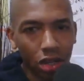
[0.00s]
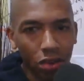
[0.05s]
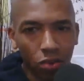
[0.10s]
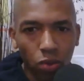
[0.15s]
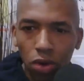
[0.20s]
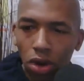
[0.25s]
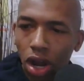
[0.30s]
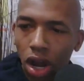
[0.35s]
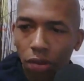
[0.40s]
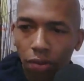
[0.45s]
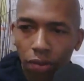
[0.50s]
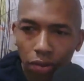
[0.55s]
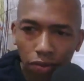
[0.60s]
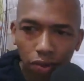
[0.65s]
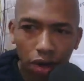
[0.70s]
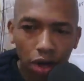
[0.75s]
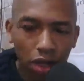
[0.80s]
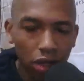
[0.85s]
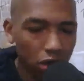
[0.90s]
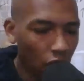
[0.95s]
What are we
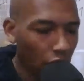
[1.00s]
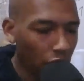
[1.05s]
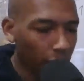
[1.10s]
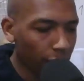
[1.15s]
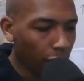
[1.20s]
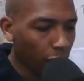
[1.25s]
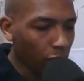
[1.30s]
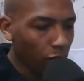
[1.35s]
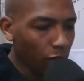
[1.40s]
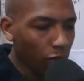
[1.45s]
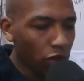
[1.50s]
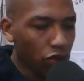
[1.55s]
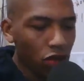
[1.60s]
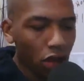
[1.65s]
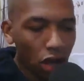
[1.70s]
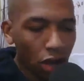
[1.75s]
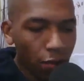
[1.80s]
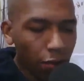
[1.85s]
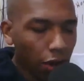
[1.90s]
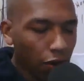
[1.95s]
really talking about when we're
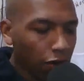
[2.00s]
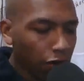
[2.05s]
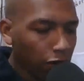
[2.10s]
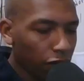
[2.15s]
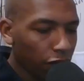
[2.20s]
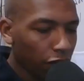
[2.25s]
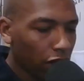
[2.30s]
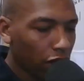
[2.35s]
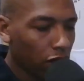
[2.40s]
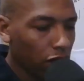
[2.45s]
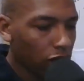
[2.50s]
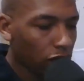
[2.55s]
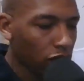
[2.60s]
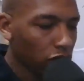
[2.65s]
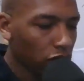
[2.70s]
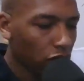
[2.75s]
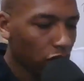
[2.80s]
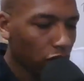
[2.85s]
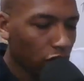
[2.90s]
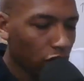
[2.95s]
talking about Federal
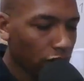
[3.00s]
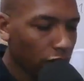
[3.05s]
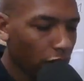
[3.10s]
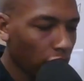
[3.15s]
Reserve?